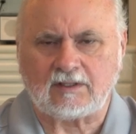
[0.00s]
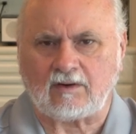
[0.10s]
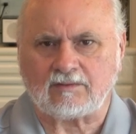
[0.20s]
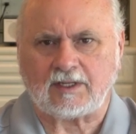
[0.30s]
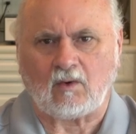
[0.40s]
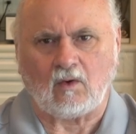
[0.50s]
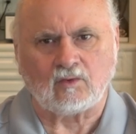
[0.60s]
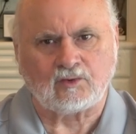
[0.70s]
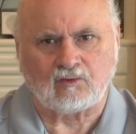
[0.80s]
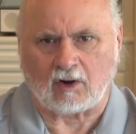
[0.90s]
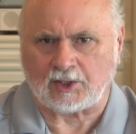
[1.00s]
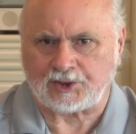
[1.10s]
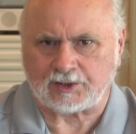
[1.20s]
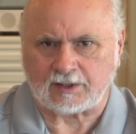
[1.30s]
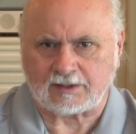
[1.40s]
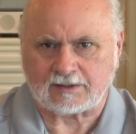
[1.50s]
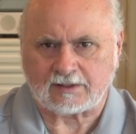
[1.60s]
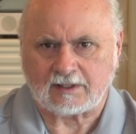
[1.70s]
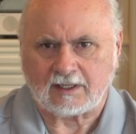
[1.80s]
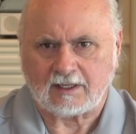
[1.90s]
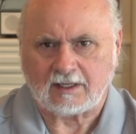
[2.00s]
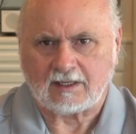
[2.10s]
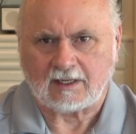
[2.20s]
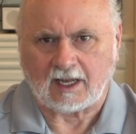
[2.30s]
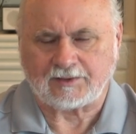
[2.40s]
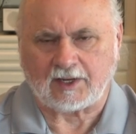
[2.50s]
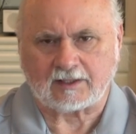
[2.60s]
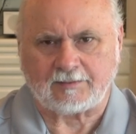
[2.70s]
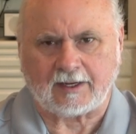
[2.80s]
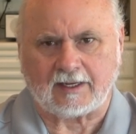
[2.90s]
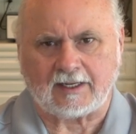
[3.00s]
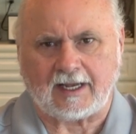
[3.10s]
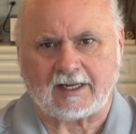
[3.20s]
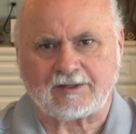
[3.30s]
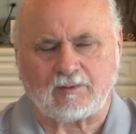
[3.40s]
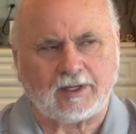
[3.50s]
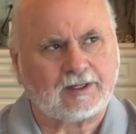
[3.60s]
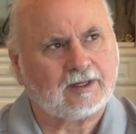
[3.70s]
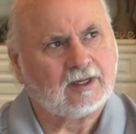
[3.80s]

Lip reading: don't hold grudges. I talked about it last week.